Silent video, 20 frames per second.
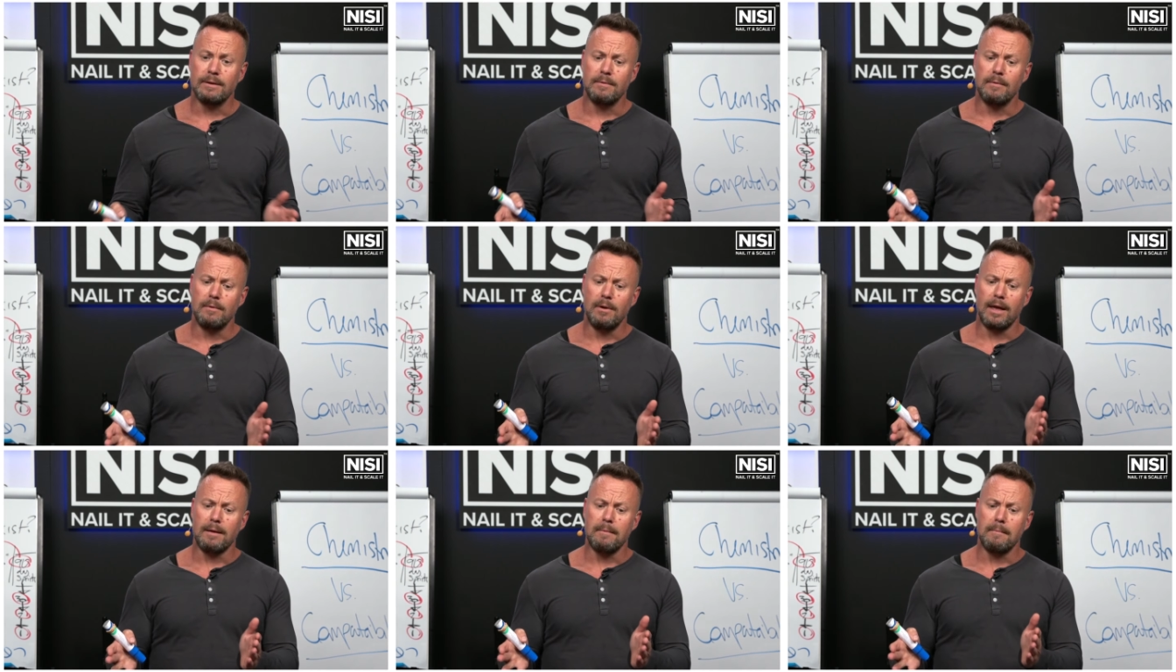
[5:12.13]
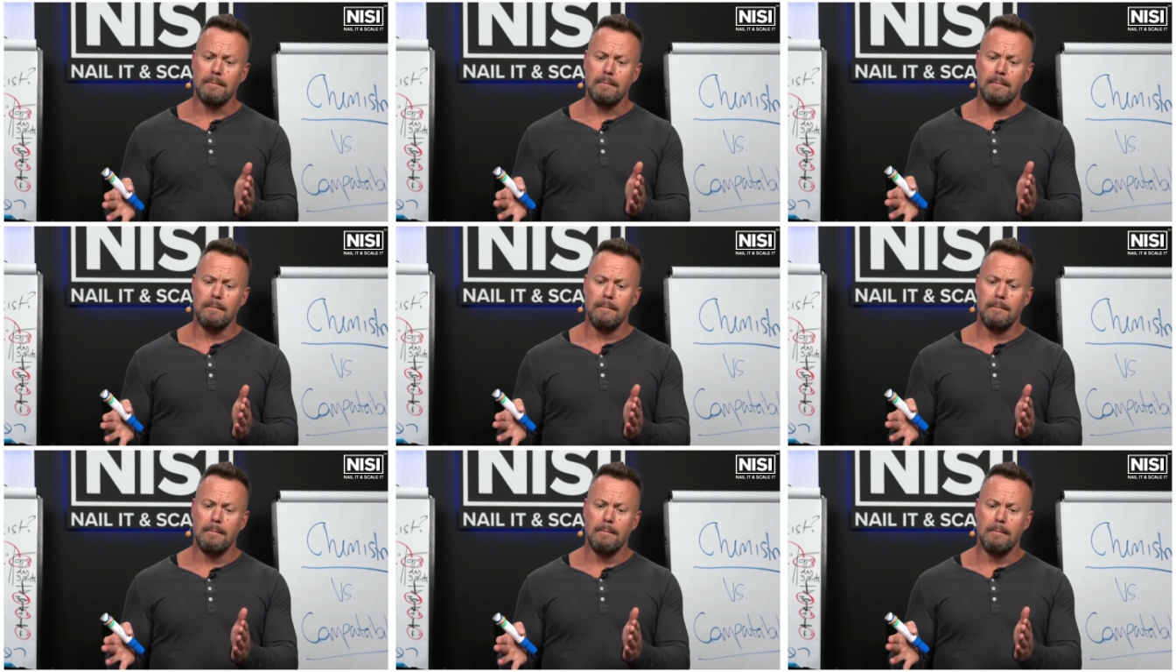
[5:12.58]
Like,
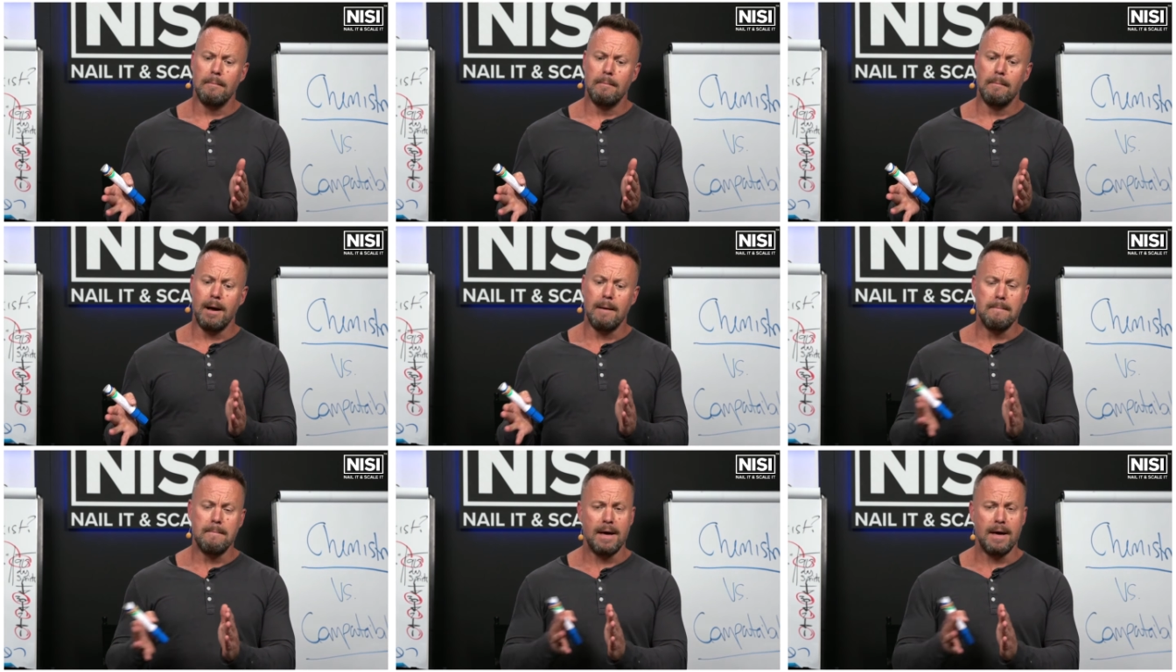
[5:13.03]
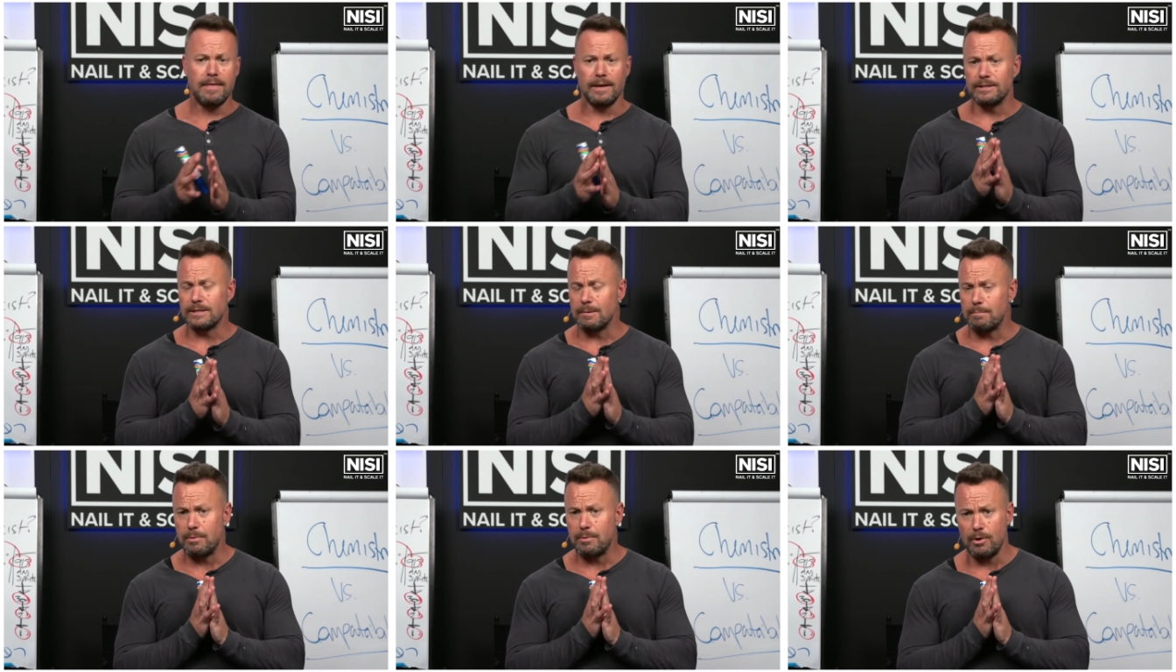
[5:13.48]
my mother
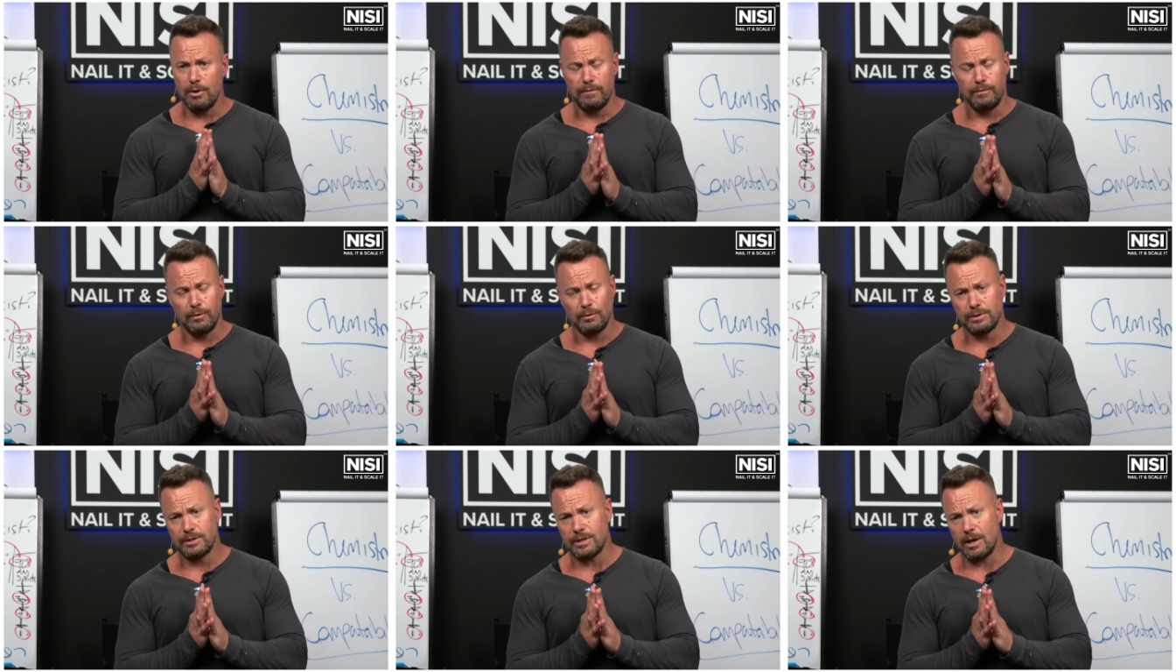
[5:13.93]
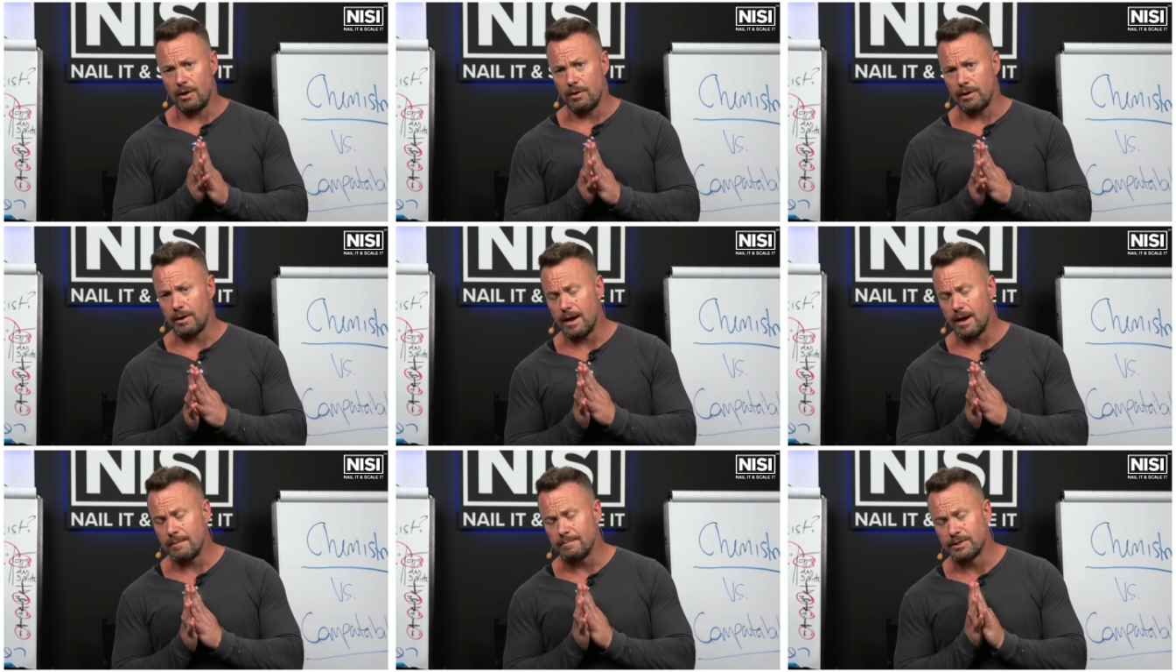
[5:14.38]
is a beautiful soul,
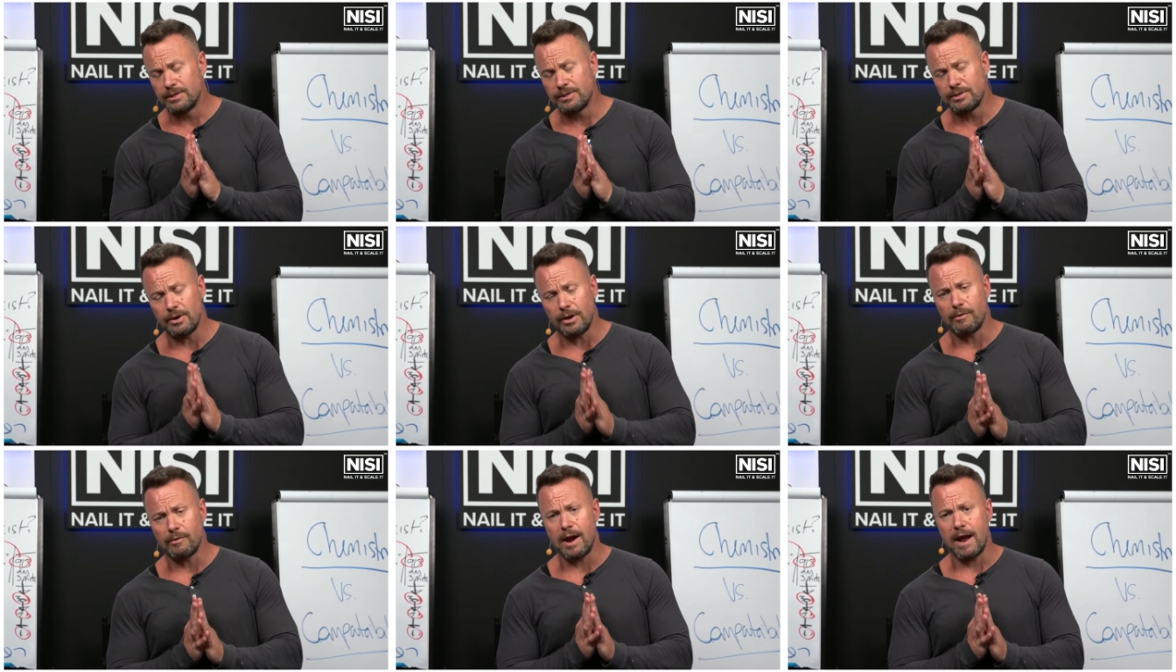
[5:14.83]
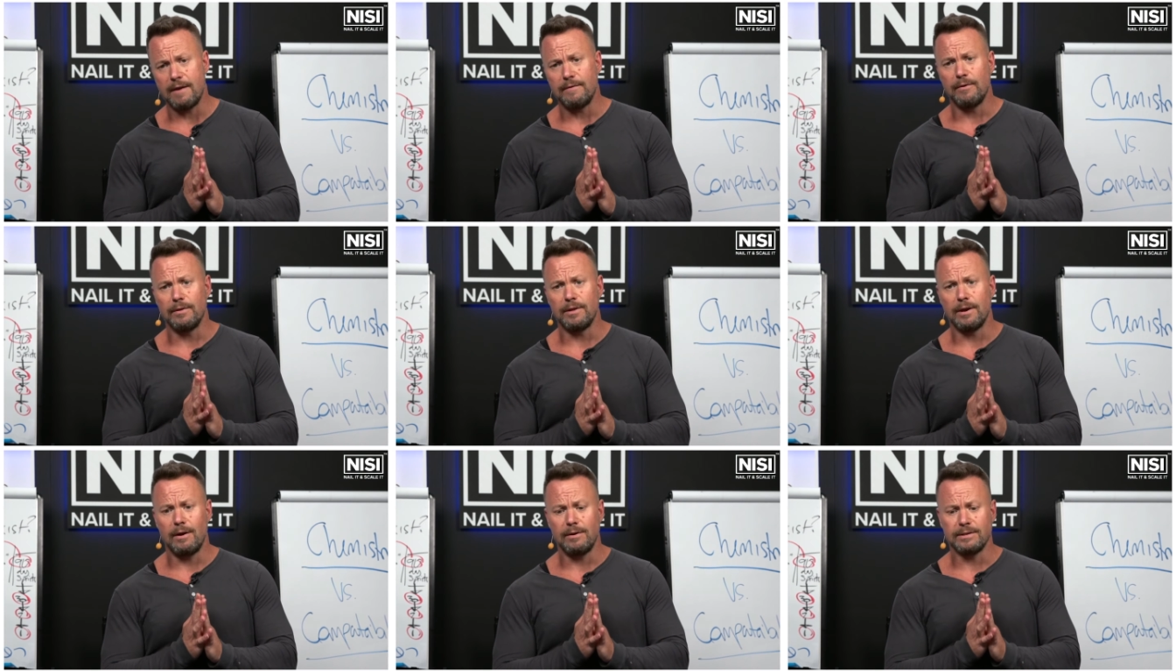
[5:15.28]
and I am so
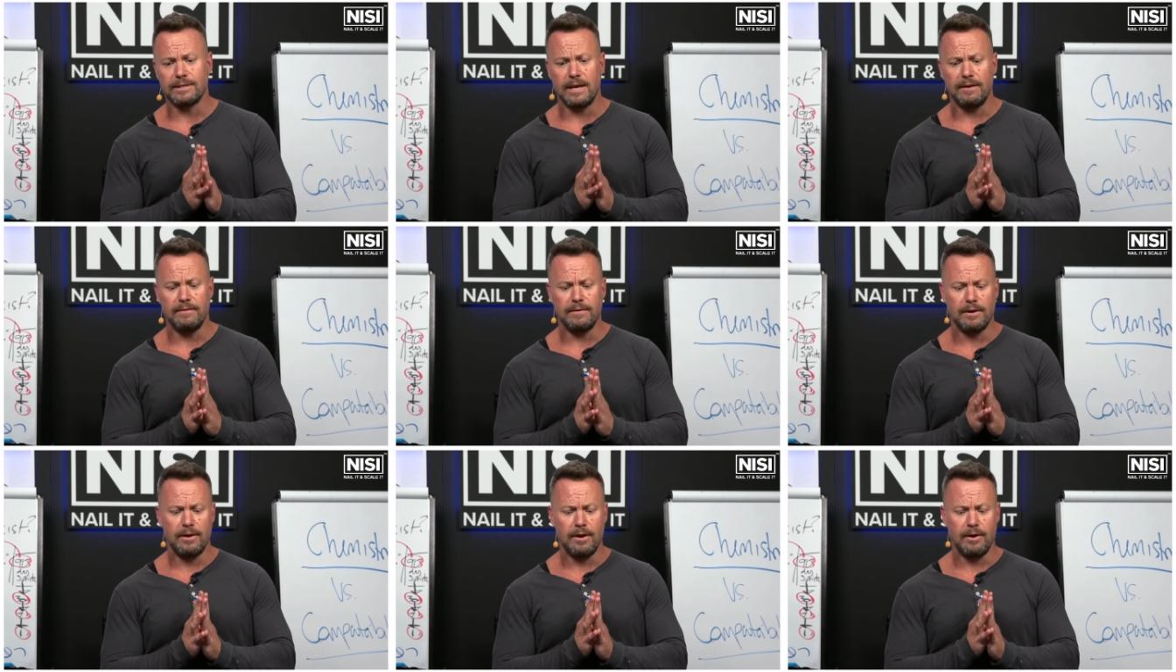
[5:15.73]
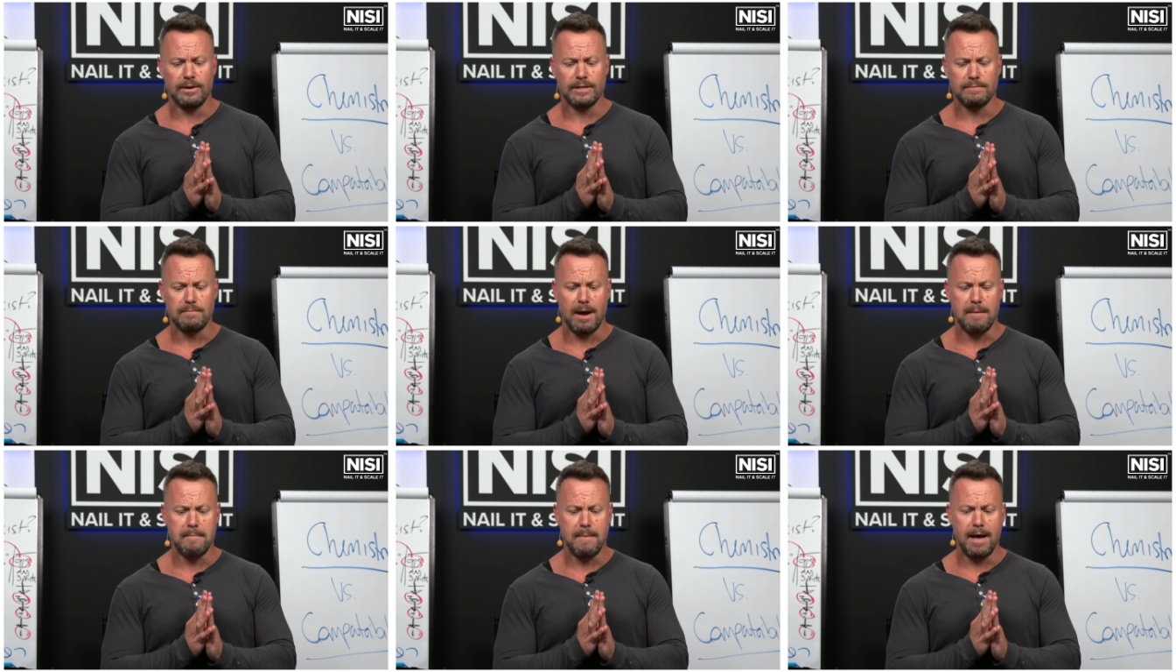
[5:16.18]
grateful that I was given her as
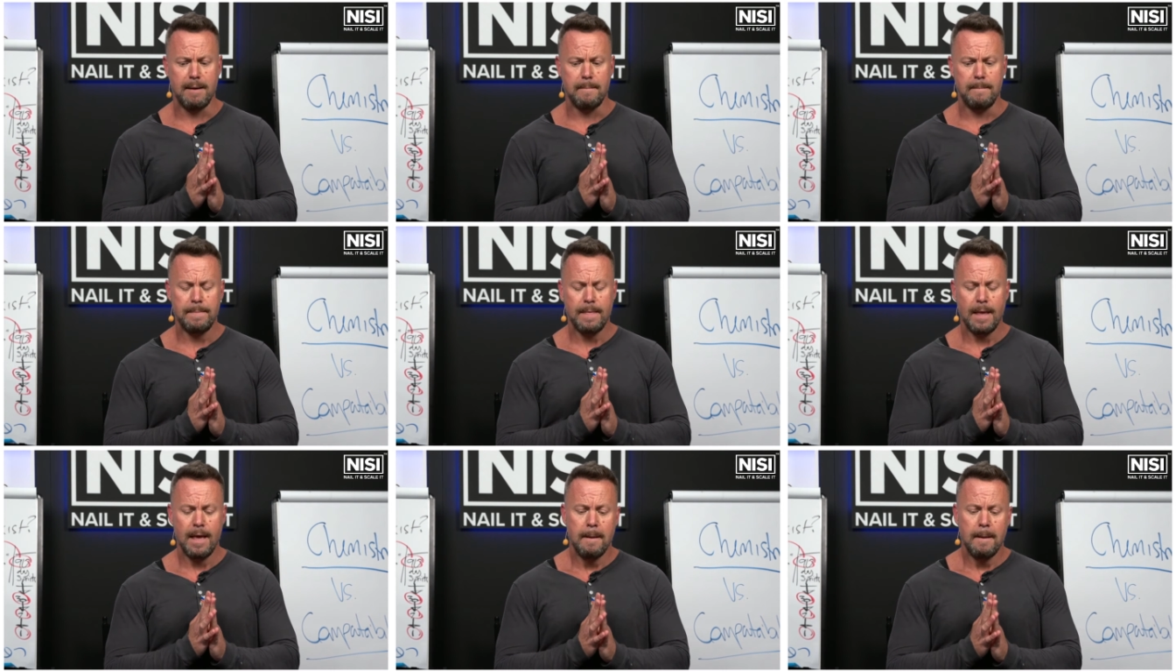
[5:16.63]
my mum.